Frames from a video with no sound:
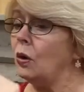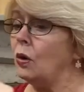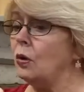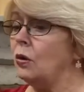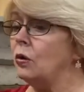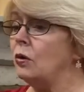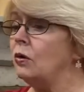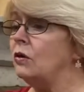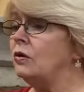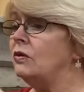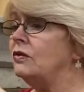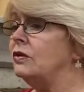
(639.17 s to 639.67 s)

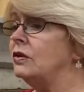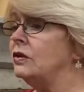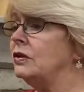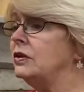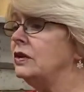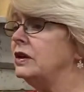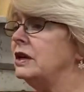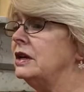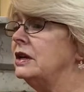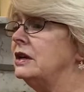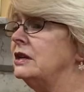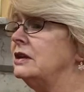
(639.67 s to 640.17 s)
over
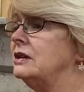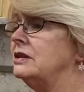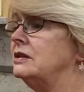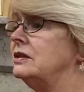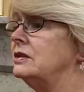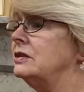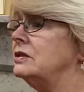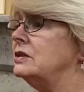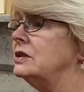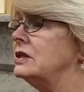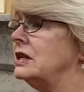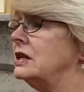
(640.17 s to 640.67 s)
the
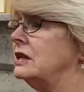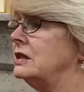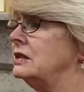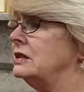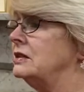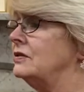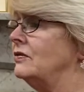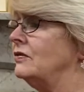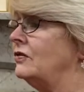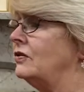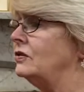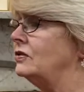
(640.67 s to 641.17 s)
hills
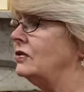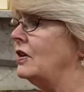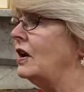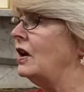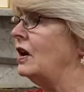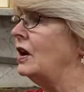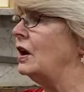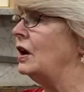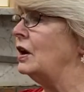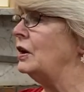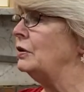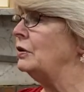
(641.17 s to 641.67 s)
and
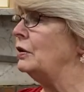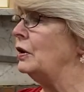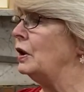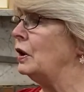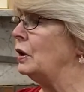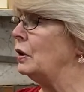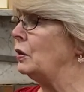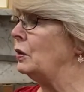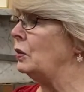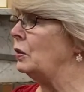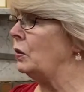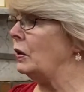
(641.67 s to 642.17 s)
far
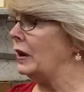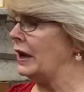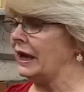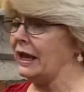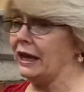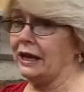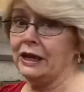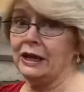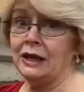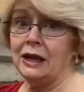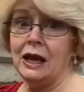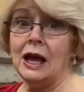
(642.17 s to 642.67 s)

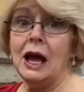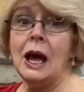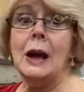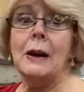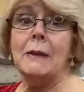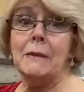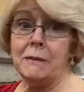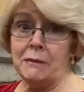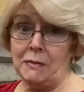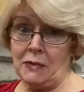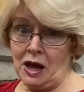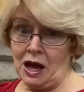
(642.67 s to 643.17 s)
away.
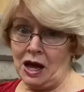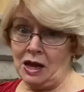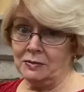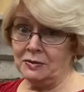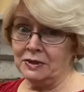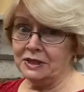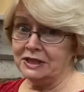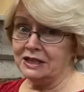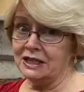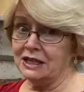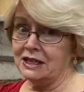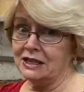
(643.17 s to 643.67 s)

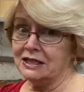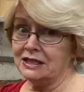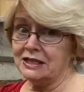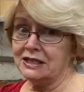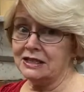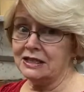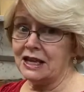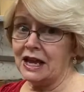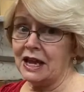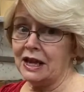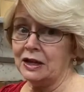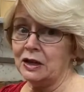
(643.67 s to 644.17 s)
Mamma duck
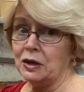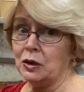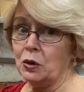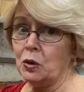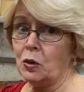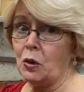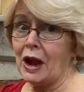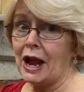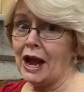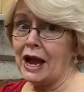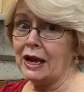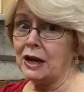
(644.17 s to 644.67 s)
said
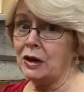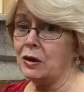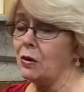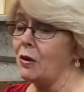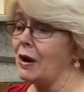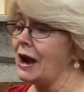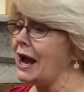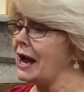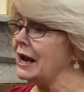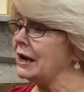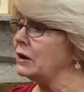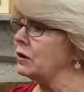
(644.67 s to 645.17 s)
quack,
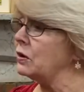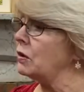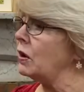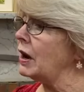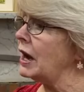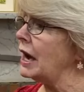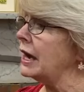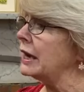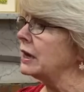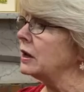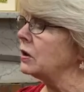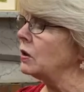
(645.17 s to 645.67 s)
quack,
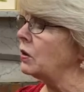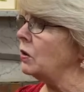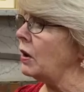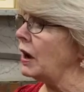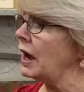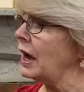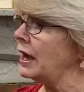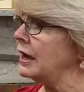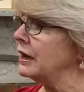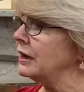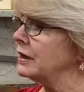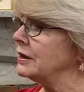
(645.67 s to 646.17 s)
quack,
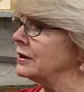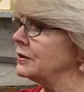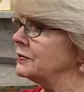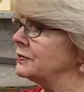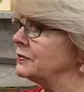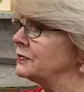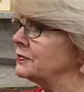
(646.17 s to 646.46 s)
quack,